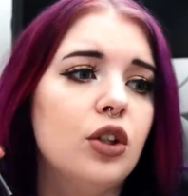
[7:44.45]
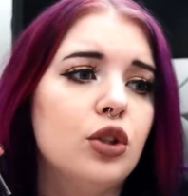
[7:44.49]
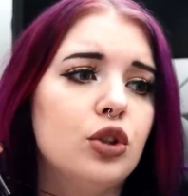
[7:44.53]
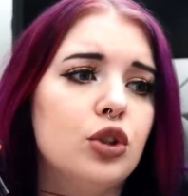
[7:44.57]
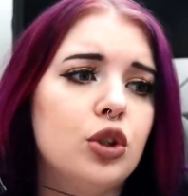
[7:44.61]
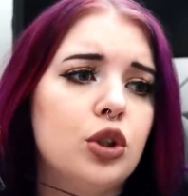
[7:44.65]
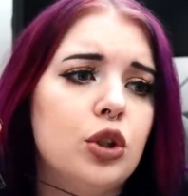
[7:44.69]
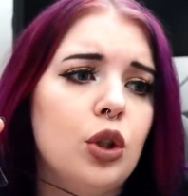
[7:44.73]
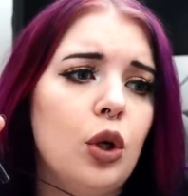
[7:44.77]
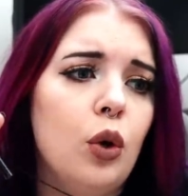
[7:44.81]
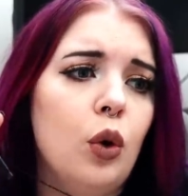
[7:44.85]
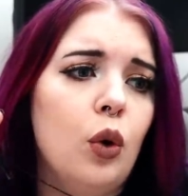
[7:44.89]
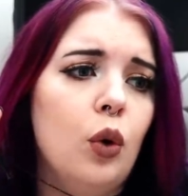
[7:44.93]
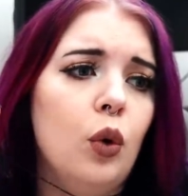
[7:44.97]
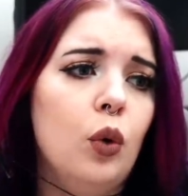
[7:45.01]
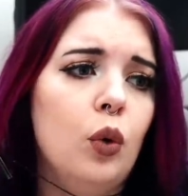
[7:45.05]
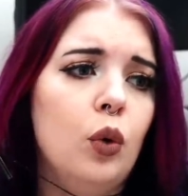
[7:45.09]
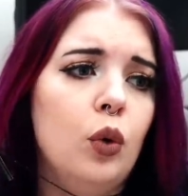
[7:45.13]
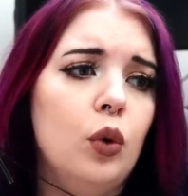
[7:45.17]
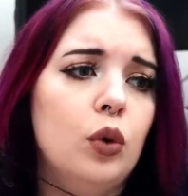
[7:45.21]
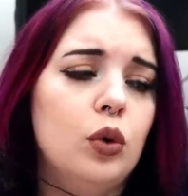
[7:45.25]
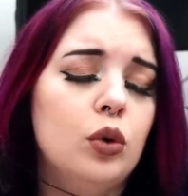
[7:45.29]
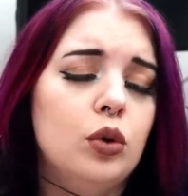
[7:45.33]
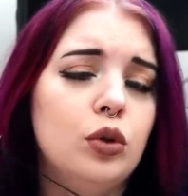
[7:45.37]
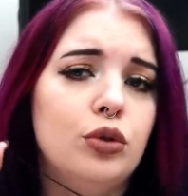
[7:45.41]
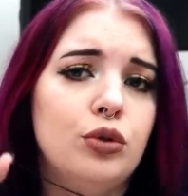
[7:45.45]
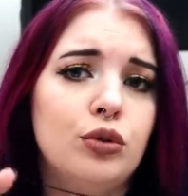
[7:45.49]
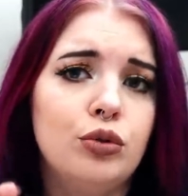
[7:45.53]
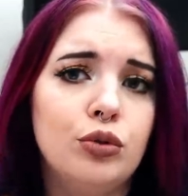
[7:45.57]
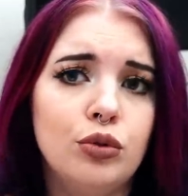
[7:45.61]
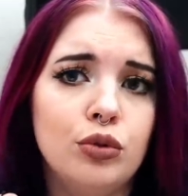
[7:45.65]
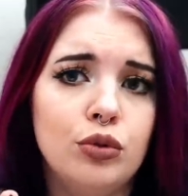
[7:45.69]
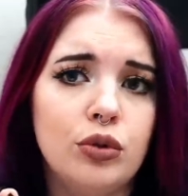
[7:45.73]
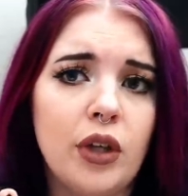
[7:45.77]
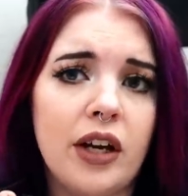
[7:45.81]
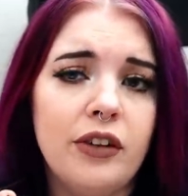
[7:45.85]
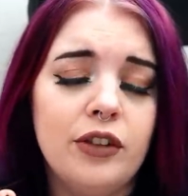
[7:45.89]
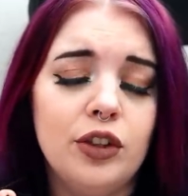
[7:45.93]
So
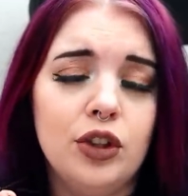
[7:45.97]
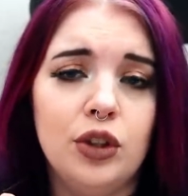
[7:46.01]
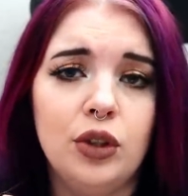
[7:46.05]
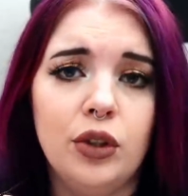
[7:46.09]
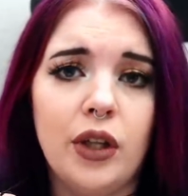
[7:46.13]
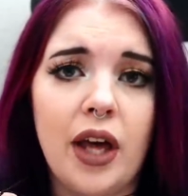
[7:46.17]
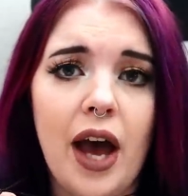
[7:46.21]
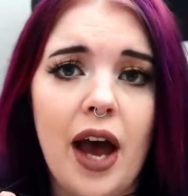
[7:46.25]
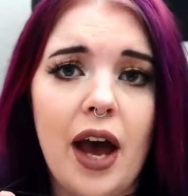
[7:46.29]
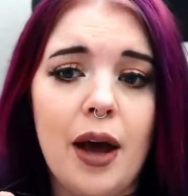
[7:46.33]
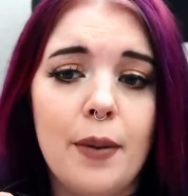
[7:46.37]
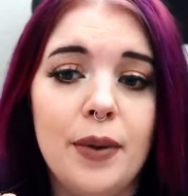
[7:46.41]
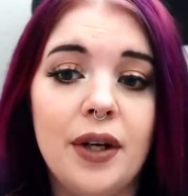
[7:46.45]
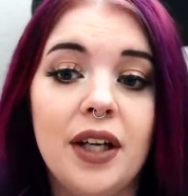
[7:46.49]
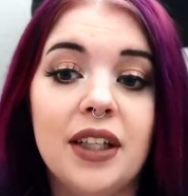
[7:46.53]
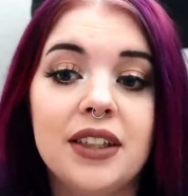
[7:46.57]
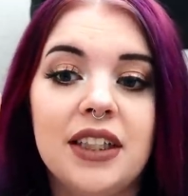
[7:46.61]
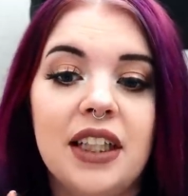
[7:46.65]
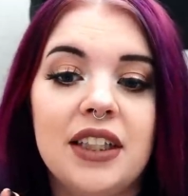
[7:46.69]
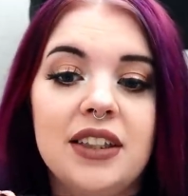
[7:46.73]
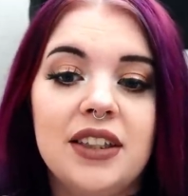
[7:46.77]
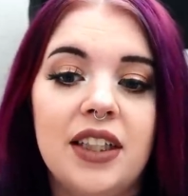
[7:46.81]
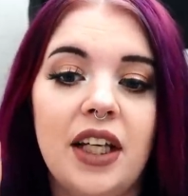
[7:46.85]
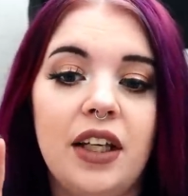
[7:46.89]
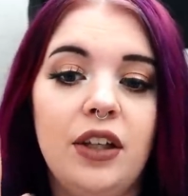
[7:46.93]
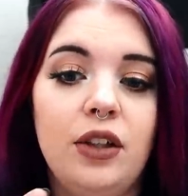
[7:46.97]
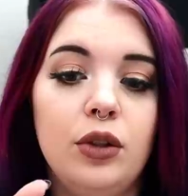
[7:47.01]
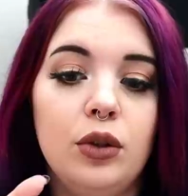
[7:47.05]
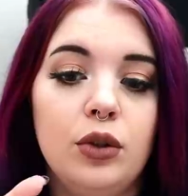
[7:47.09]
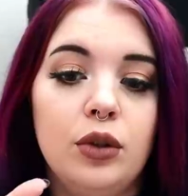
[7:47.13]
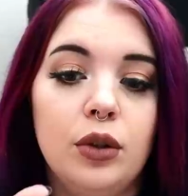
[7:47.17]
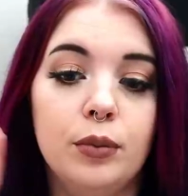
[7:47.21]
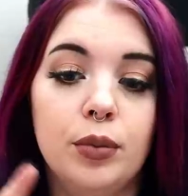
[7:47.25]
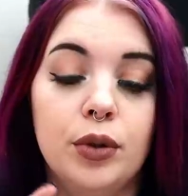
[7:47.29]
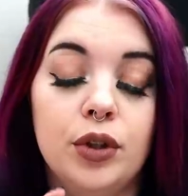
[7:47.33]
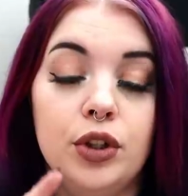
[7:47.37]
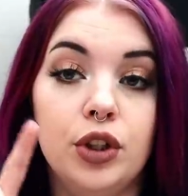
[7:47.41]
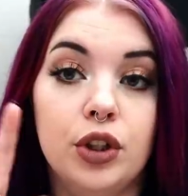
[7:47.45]
I have to do that because they say you
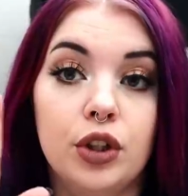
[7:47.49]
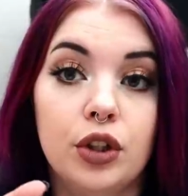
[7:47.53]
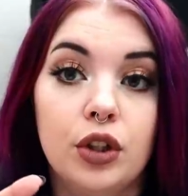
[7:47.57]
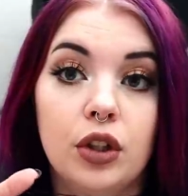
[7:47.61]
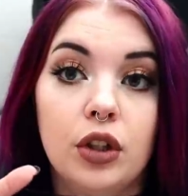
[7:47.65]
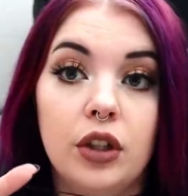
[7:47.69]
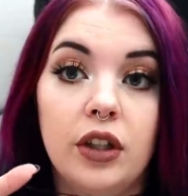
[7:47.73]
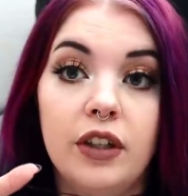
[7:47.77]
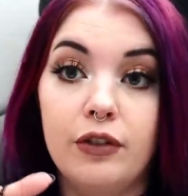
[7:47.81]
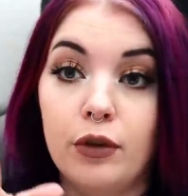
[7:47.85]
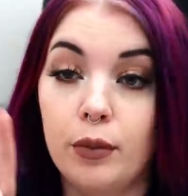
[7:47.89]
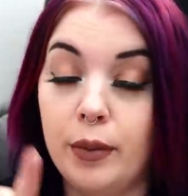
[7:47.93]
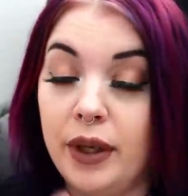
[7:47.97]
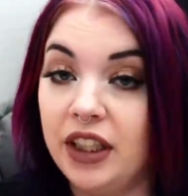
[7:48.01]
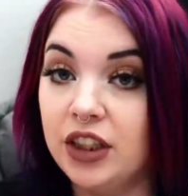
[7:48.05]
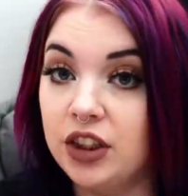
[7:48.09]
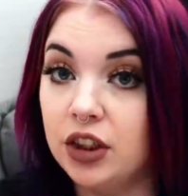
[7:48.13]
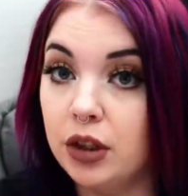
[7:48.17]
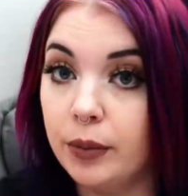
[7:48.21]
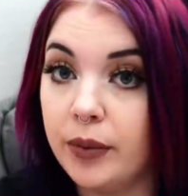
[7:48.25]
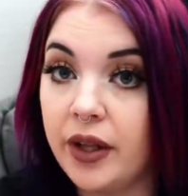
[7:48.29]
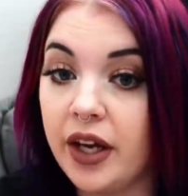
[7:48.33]
can put your information